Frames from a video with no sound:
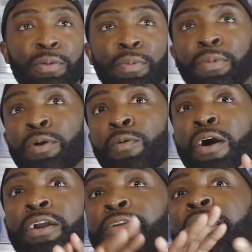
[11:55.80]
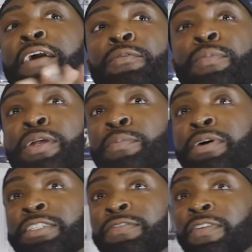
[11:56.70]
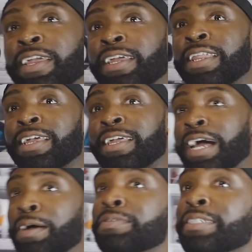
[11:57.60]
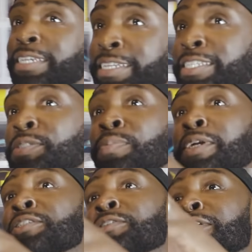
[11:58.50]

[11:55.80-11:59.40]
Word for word: up in Milwaukee, you have to be a Bucks fan. I'm seeing this special